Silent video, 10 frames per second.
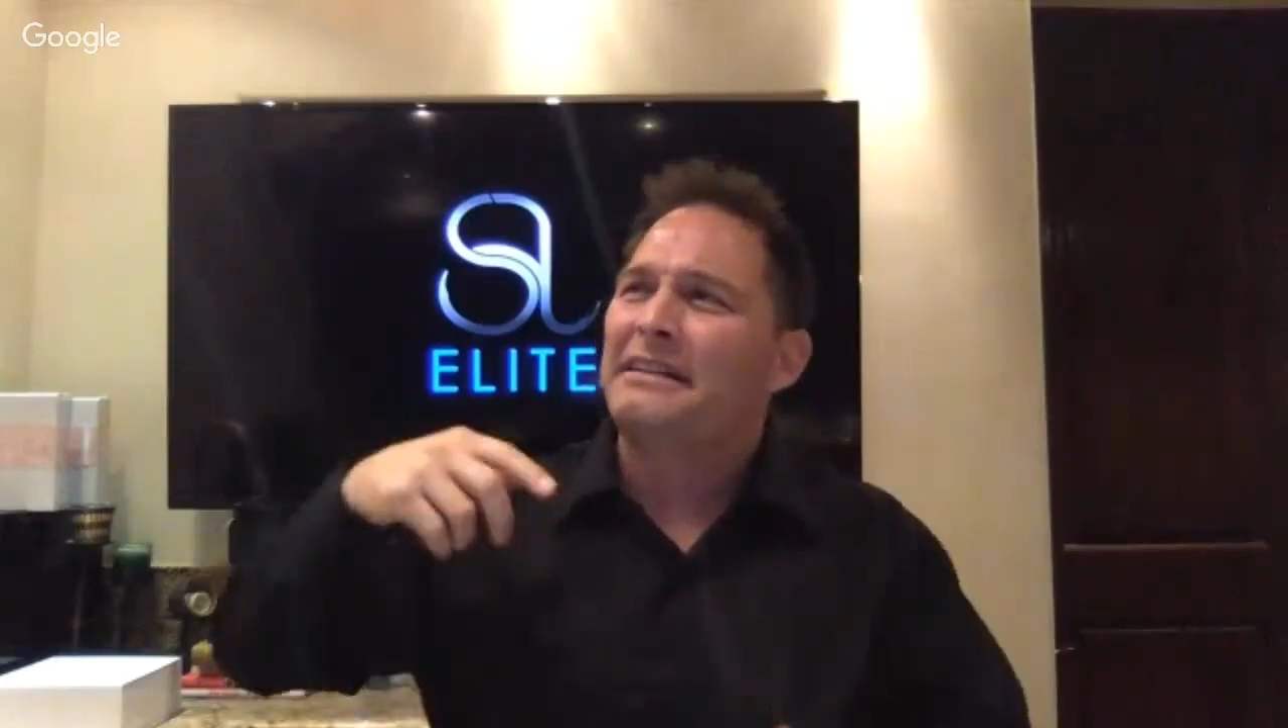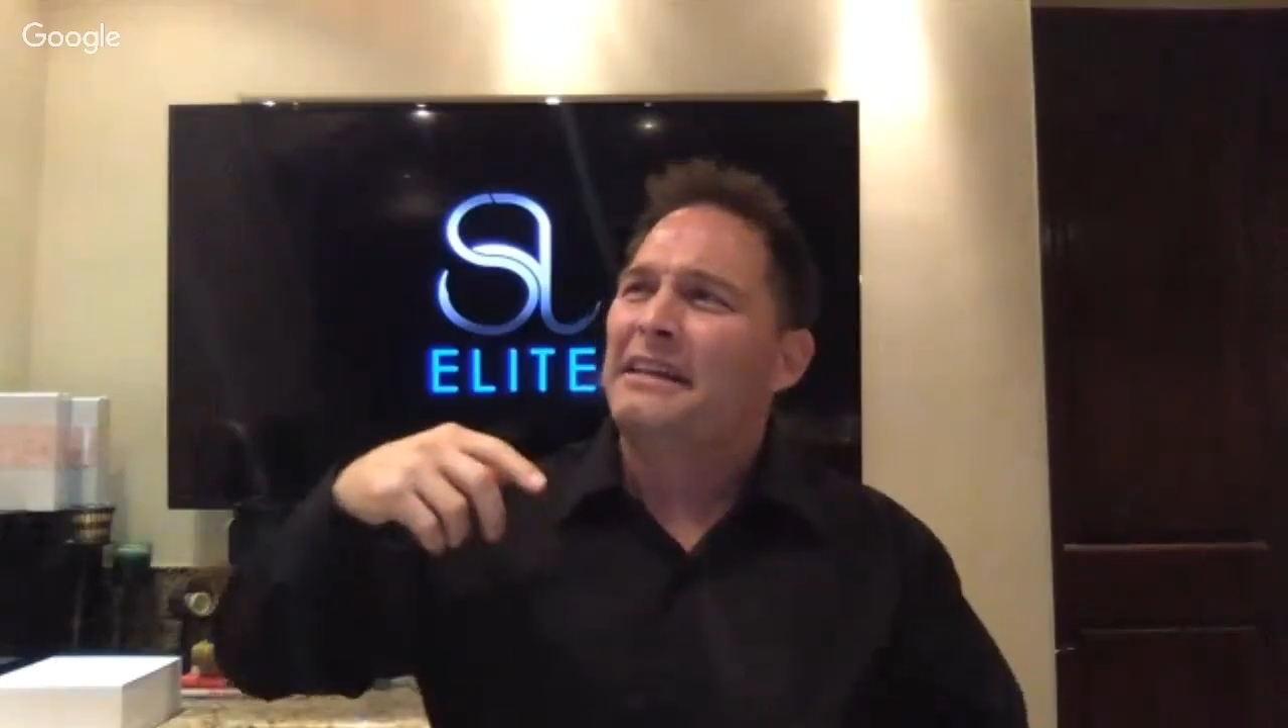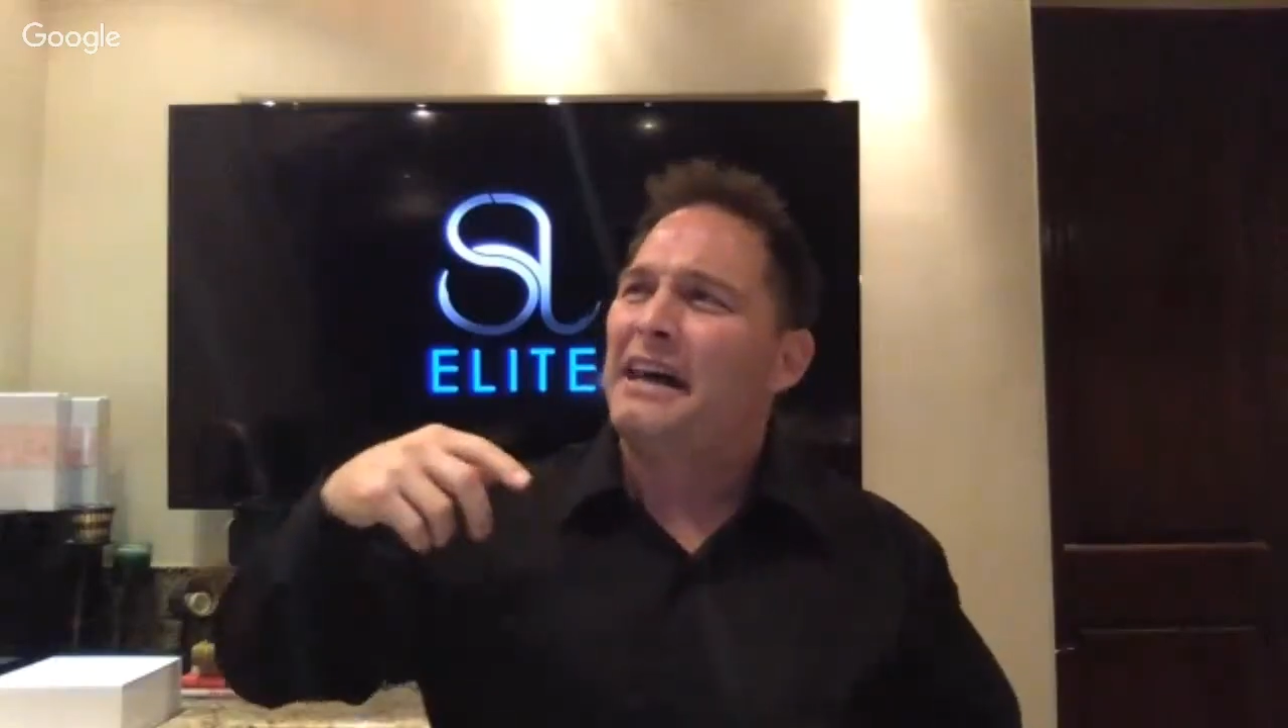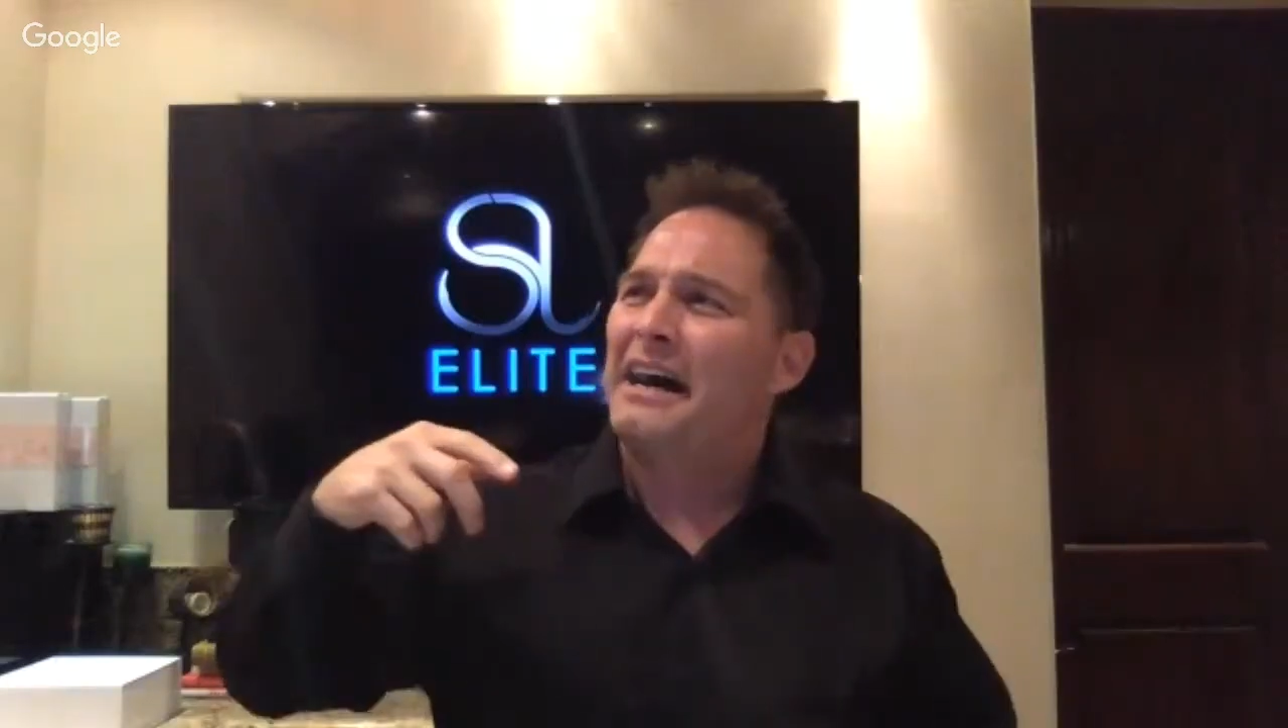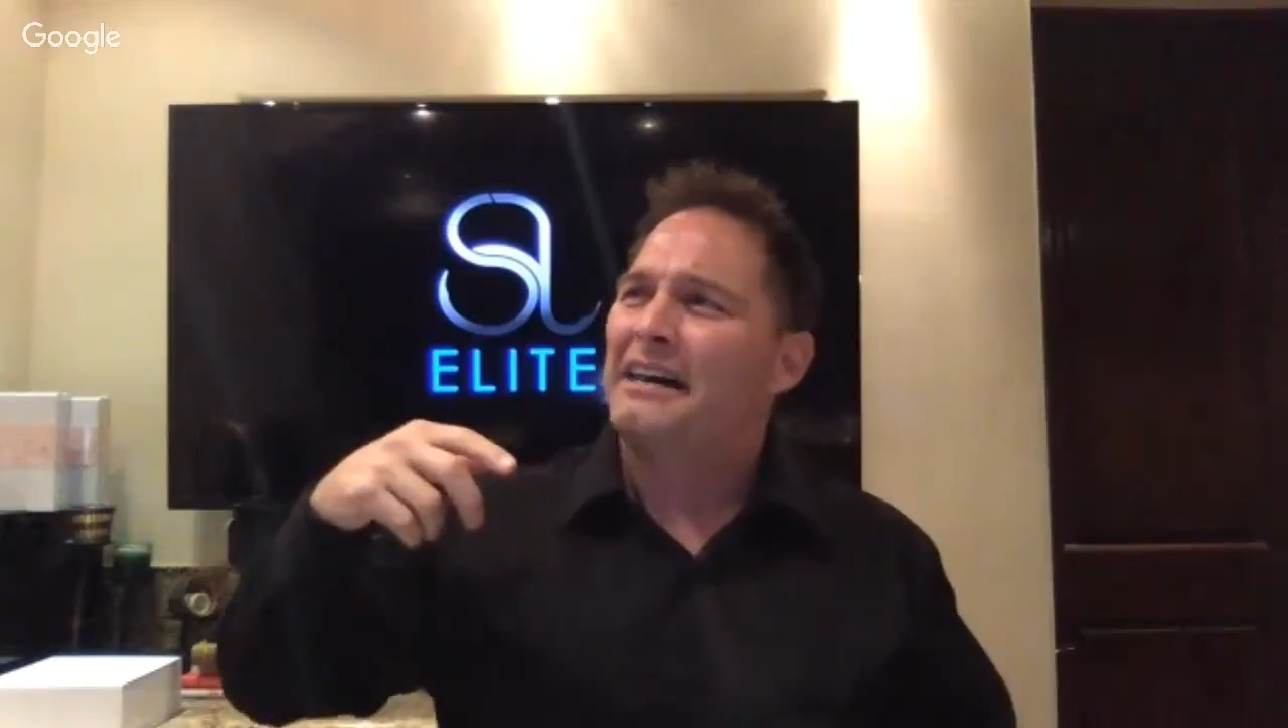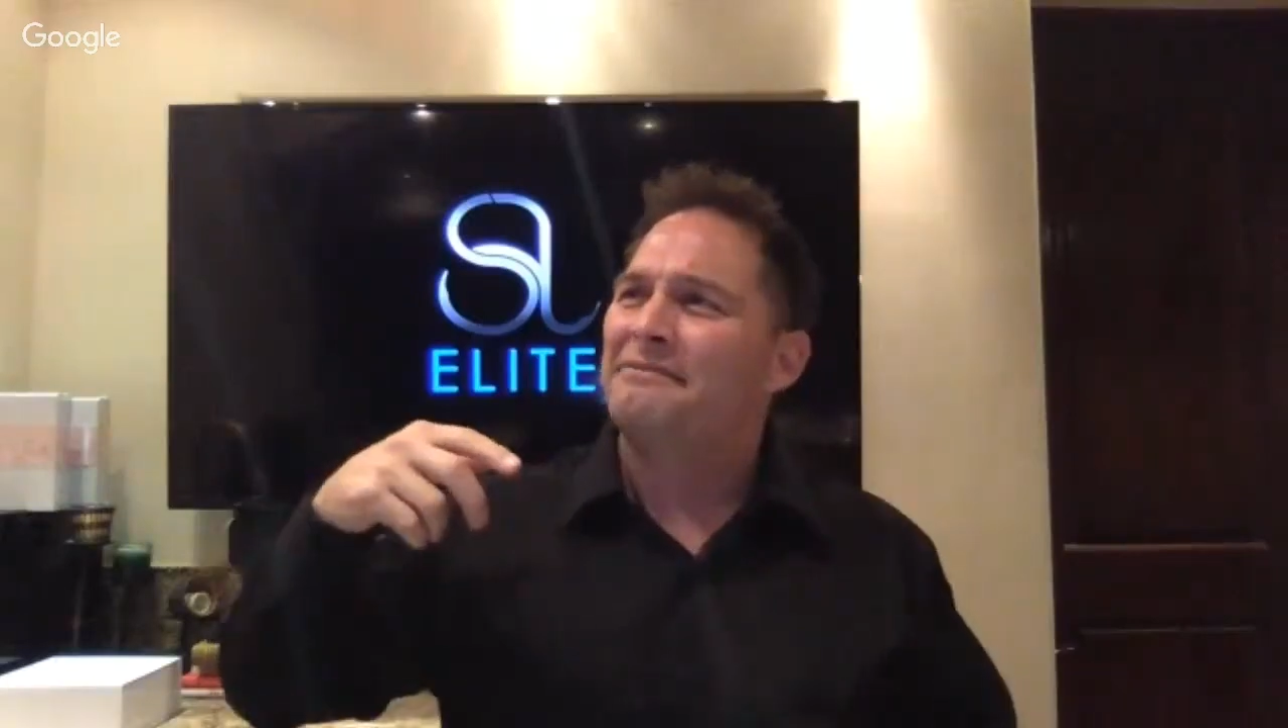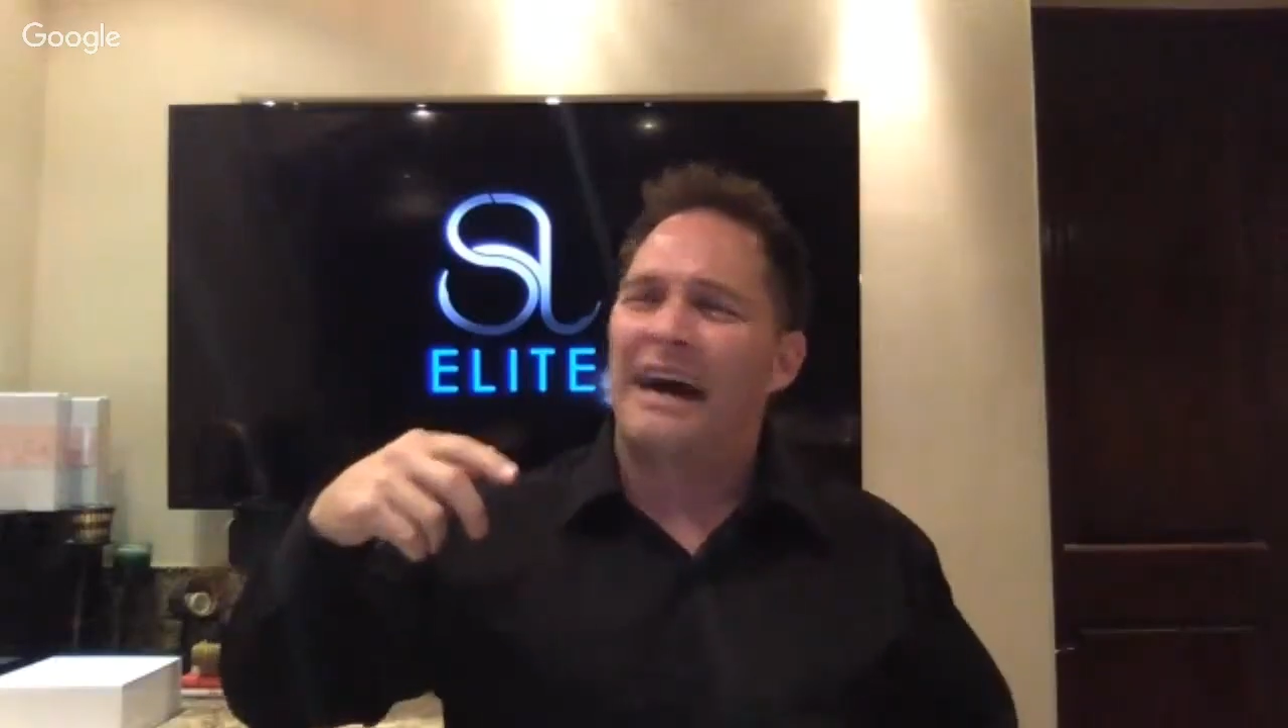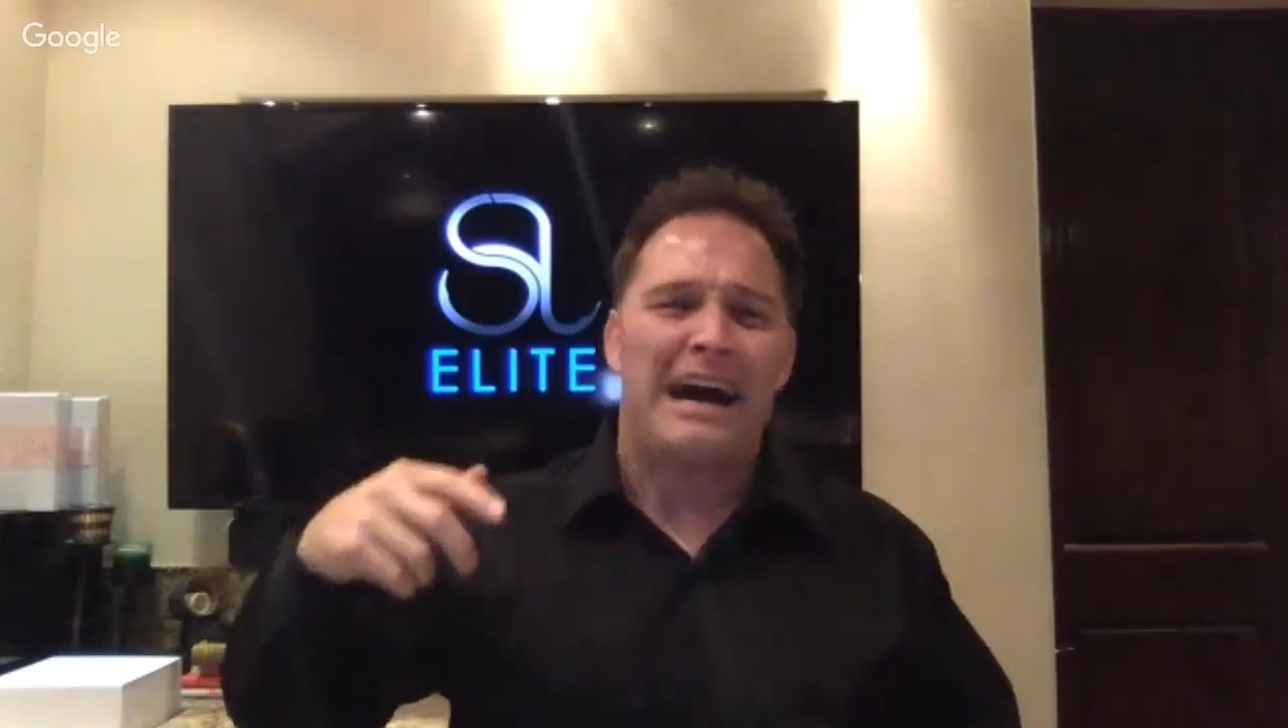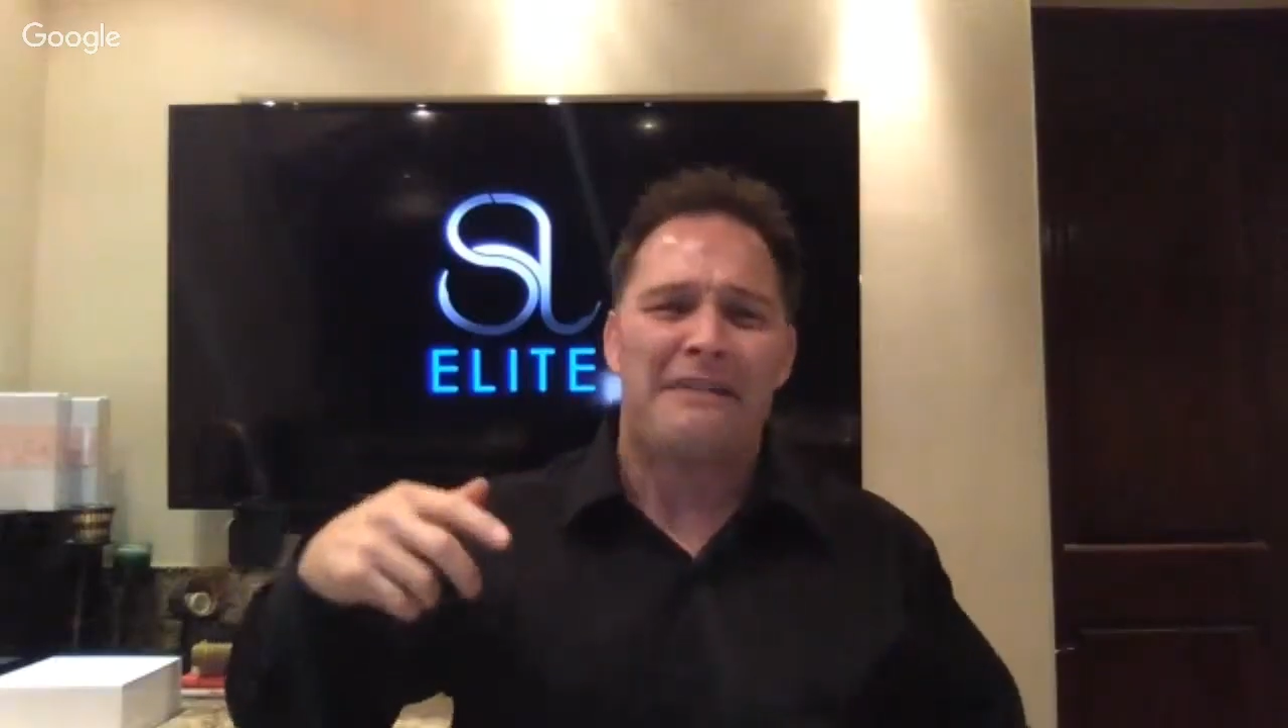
I